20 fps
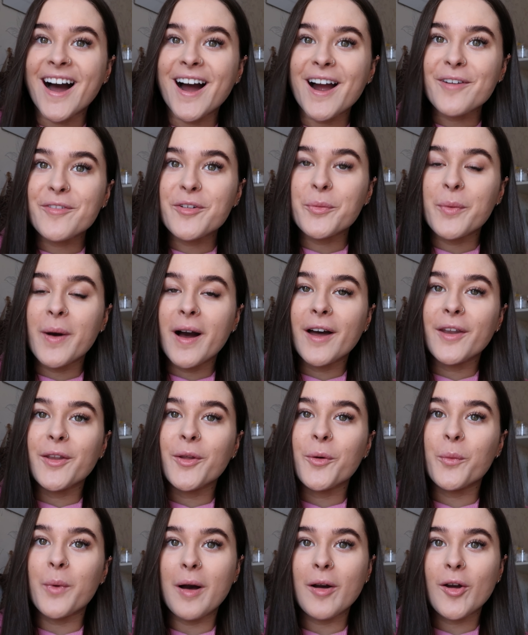Hi
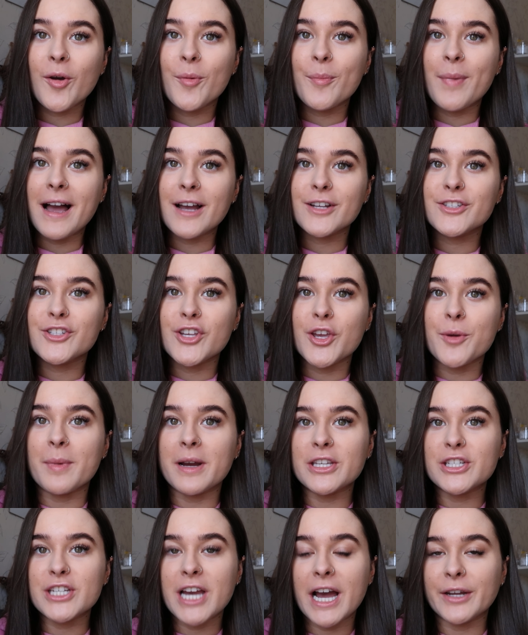everyone, welcome back to
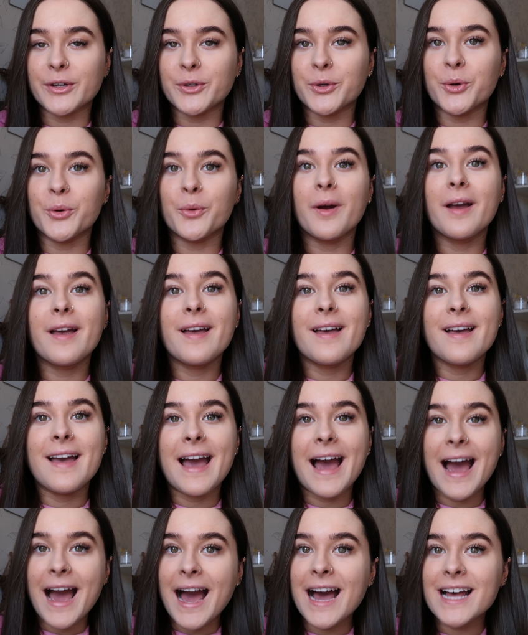my channel.
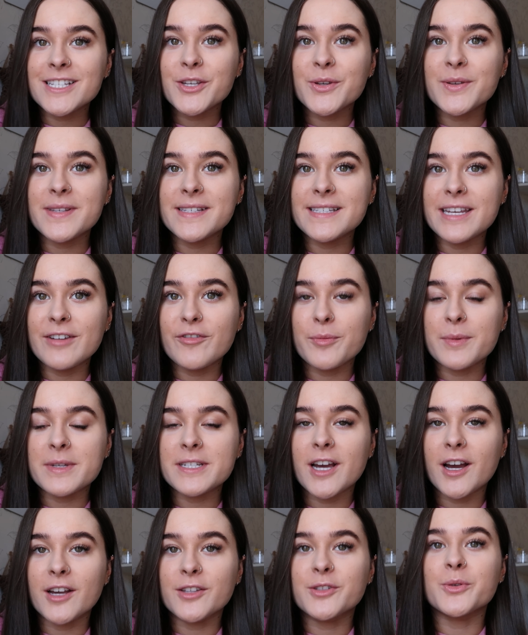As you can see from the
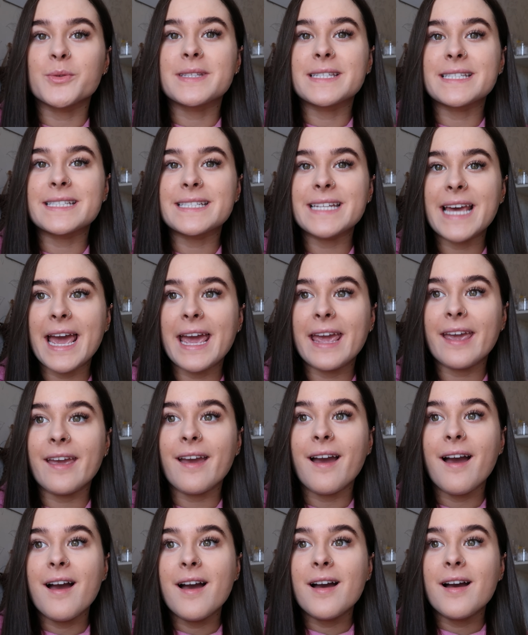title
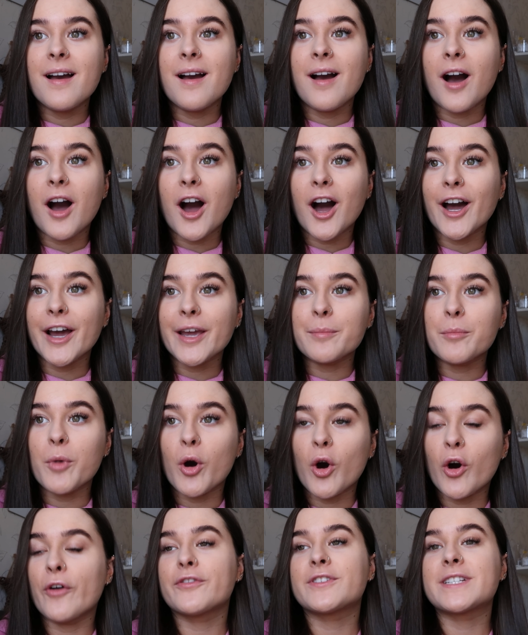today,
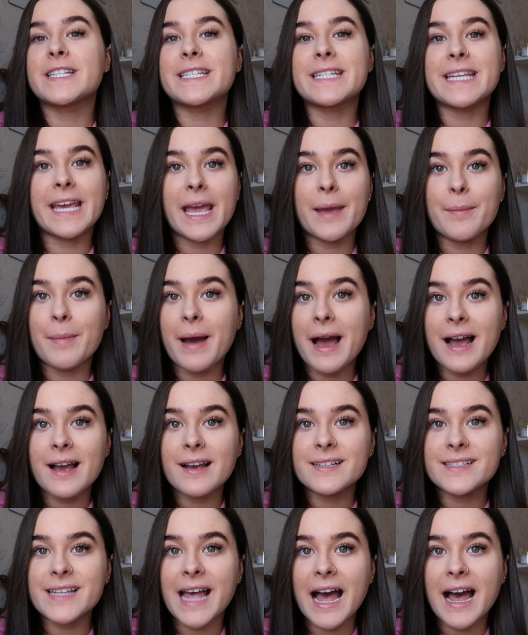I'm off to TK
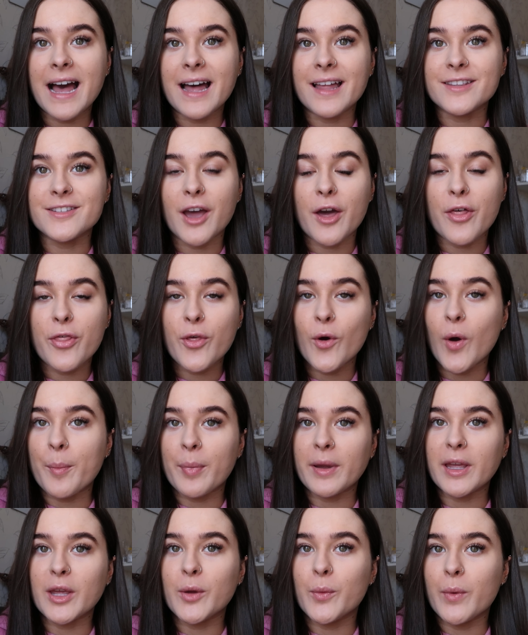Maxx and I thought
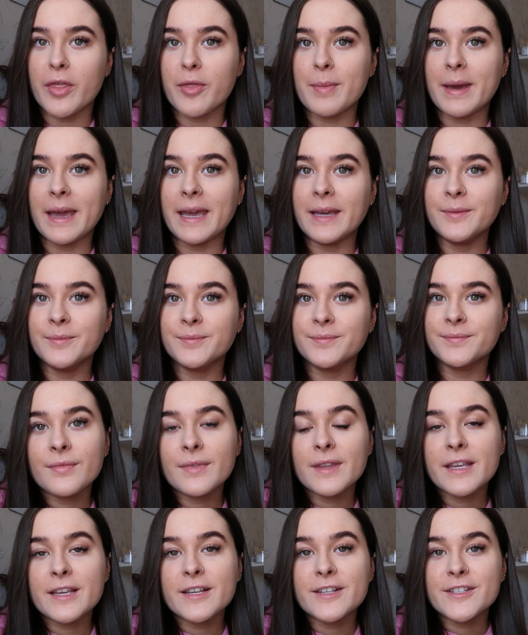I'd bring you with me.
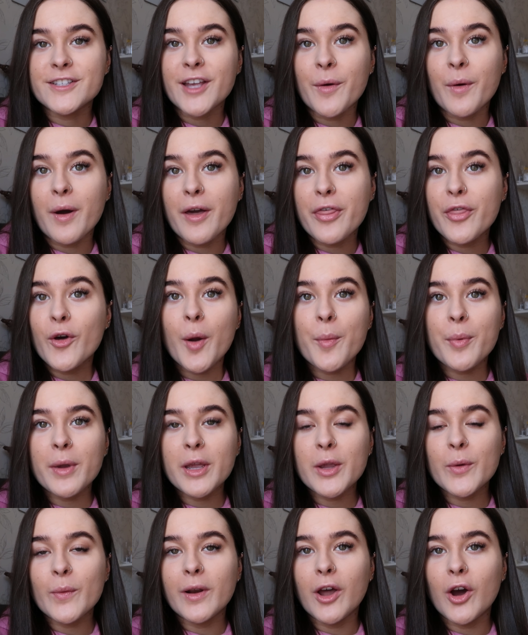So I thought I'd
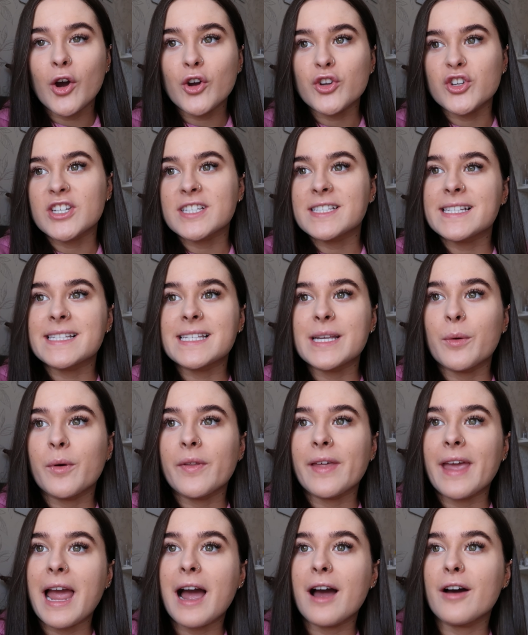bring you along just to see what
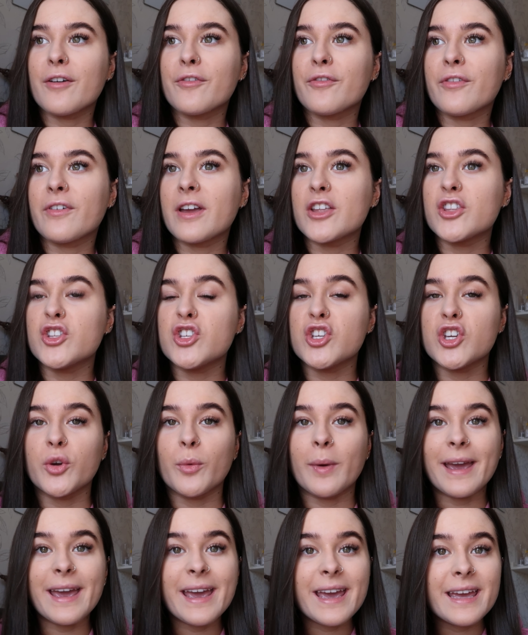they have
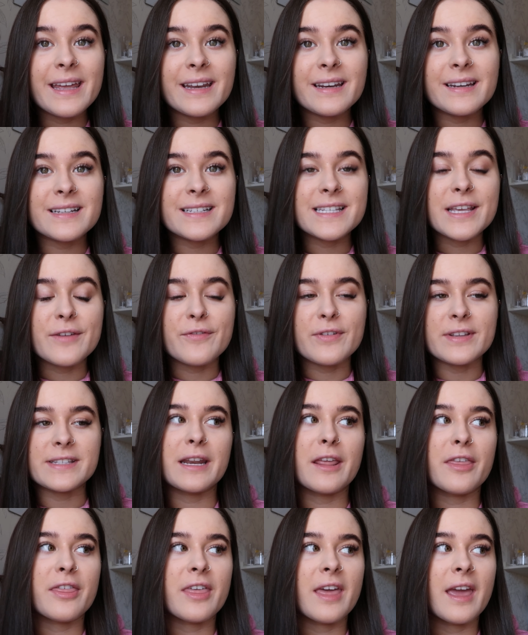new in, see if there's
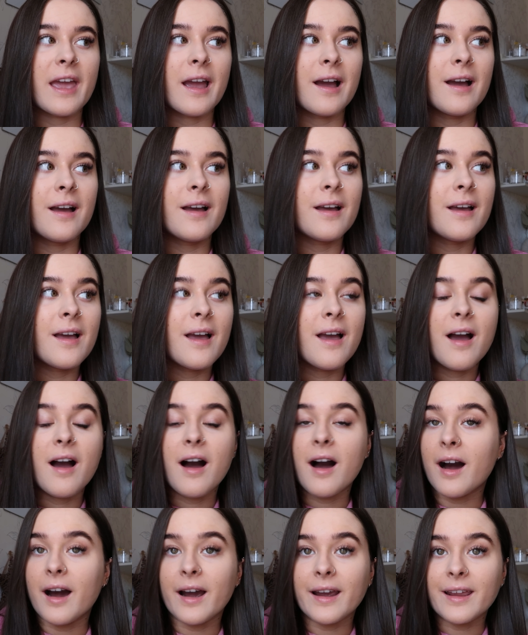anything
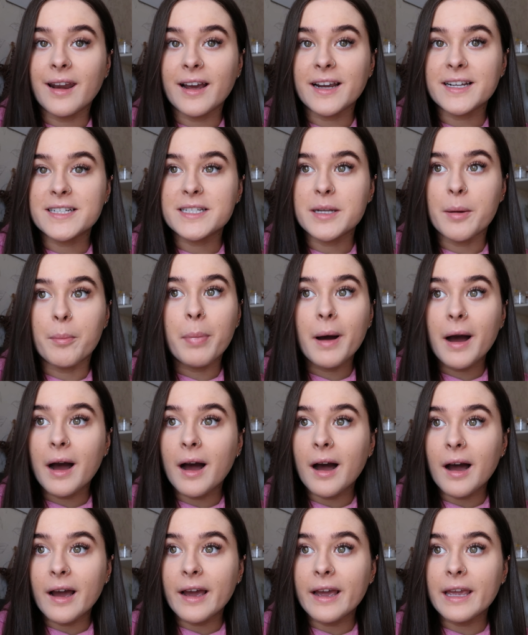I like to
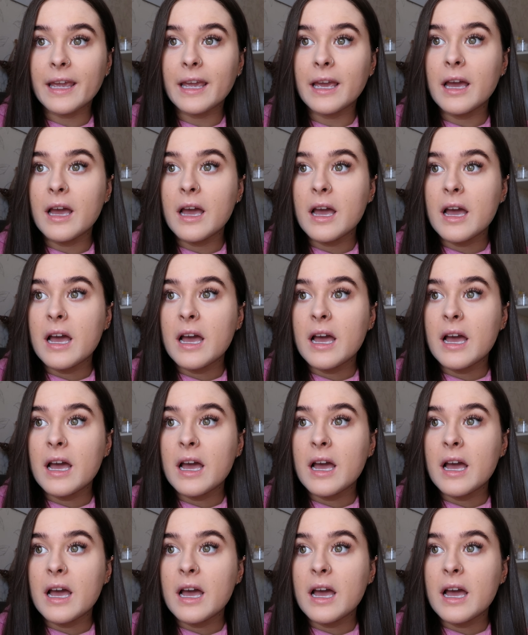buy.